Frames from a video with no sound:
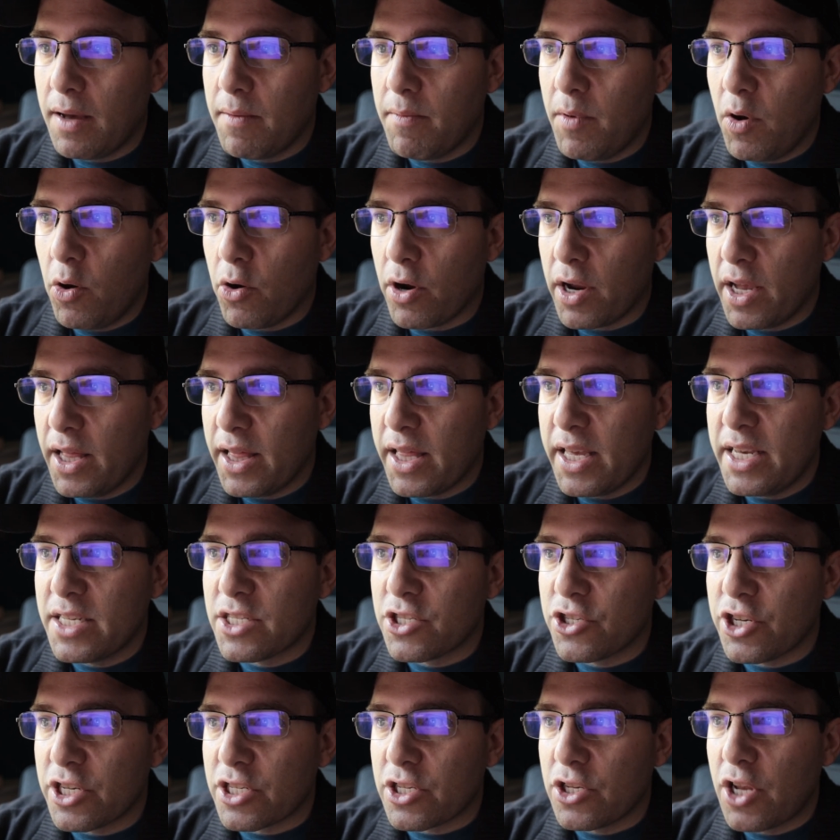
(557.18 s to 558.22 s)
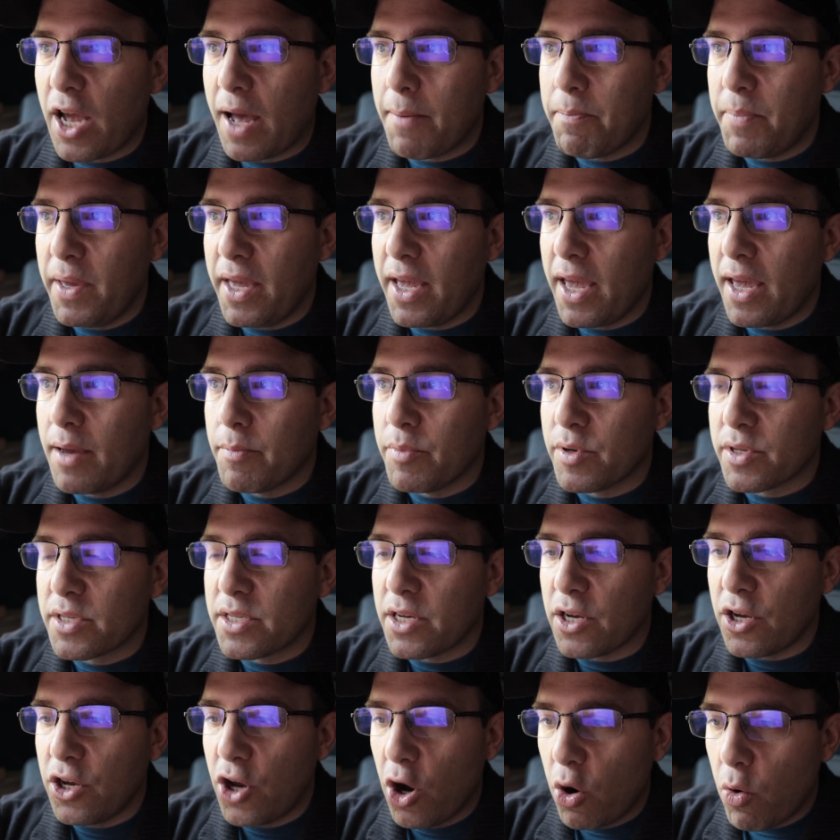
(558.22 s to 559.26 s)
Or at least just not being able to
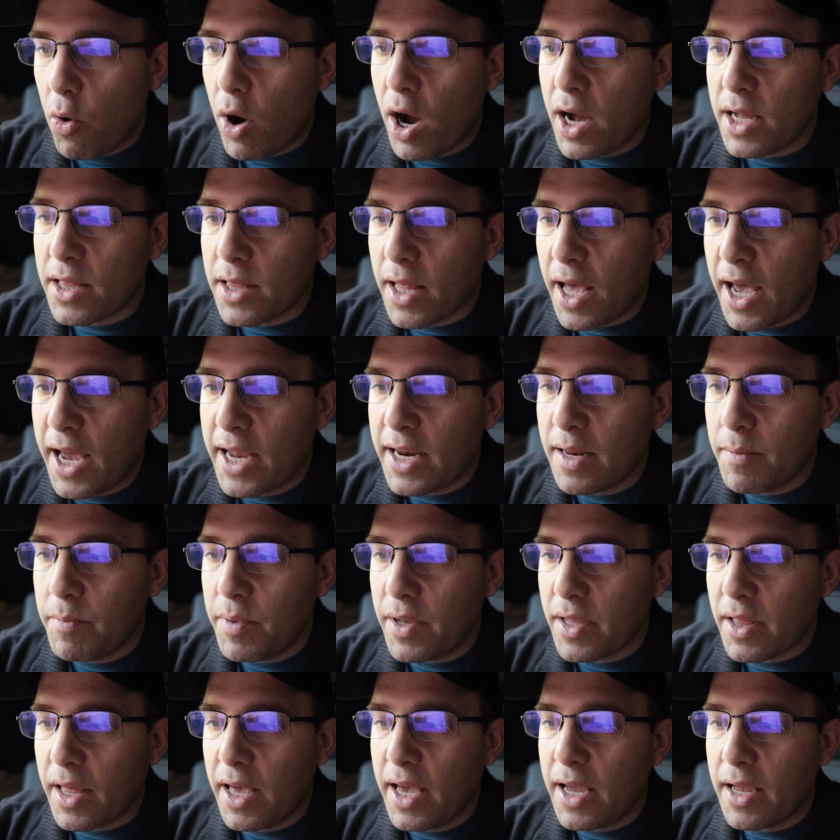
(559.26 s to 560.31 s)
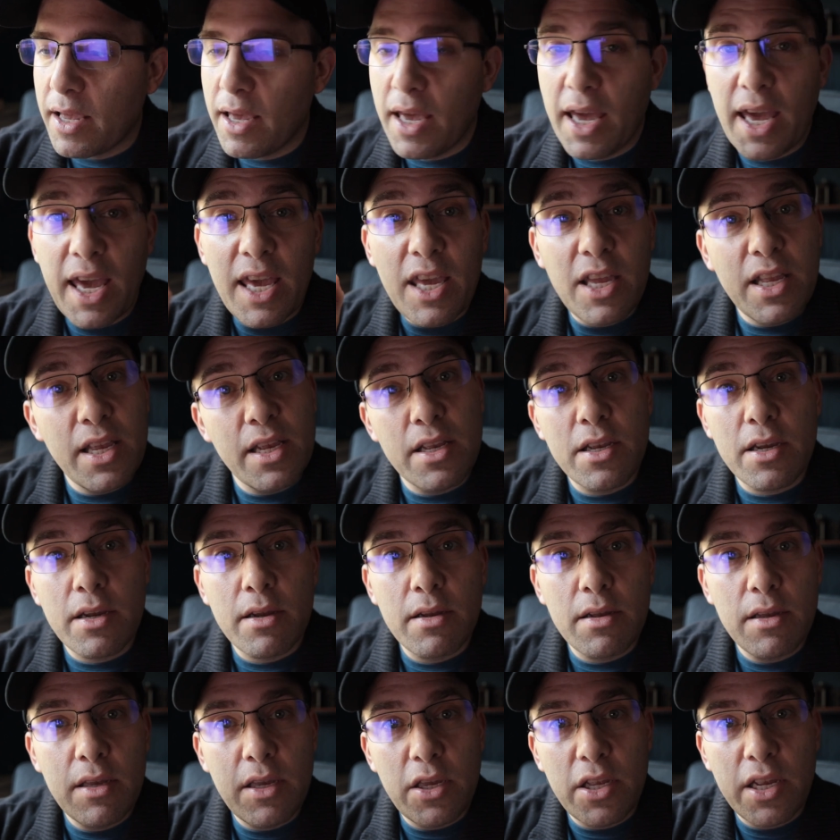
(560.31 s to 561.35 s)
go online and be like, hey, you
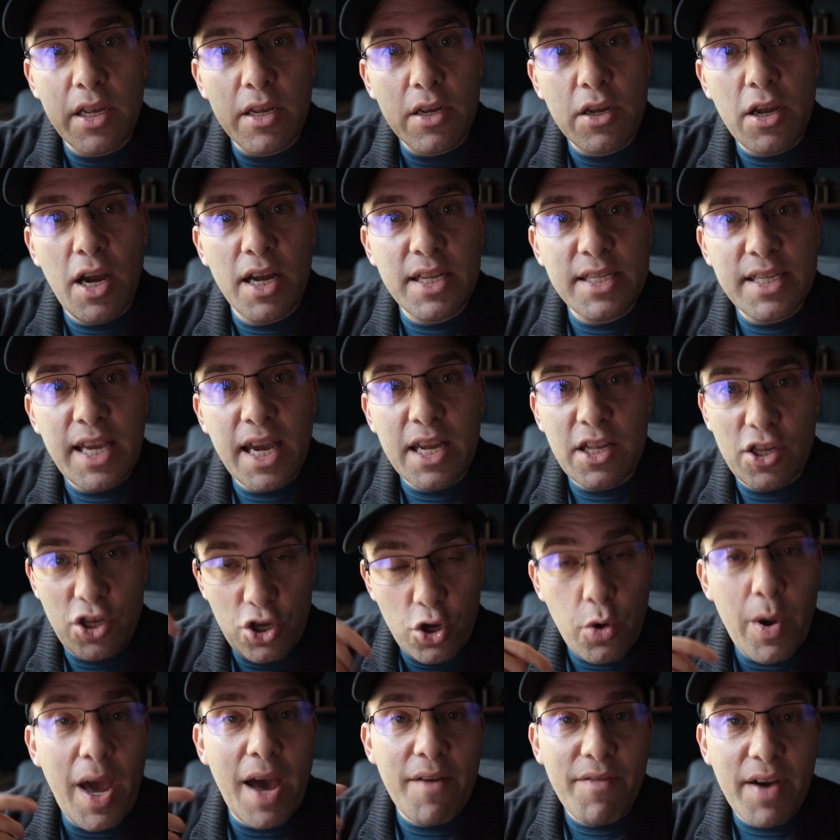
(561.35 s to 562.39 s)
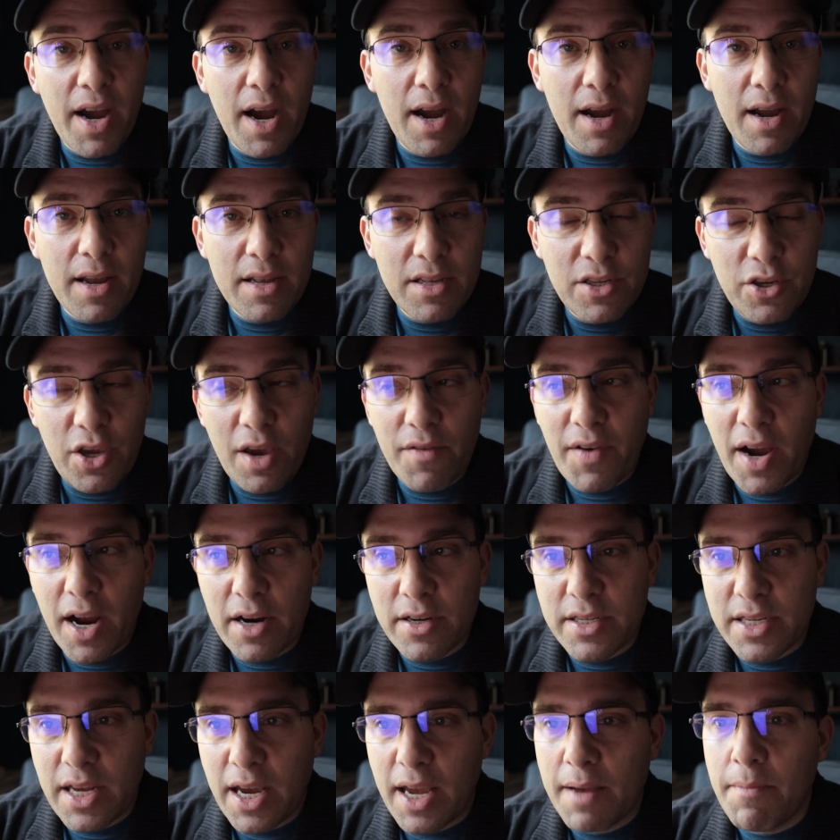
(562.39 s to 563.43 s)
need to contact. Do you have a
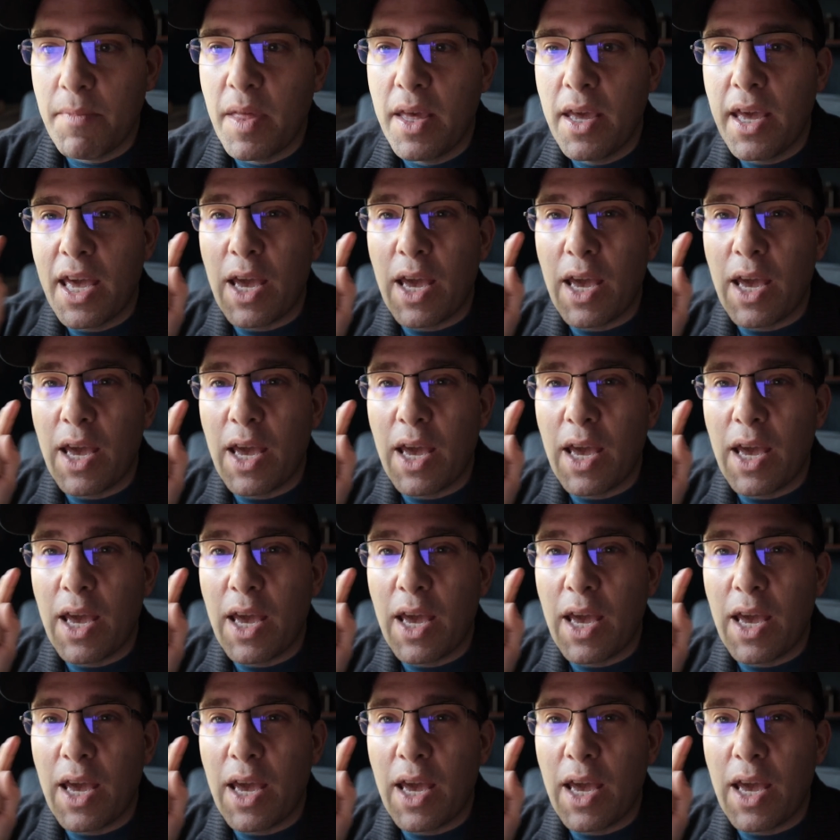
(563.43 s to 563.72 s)
hard time?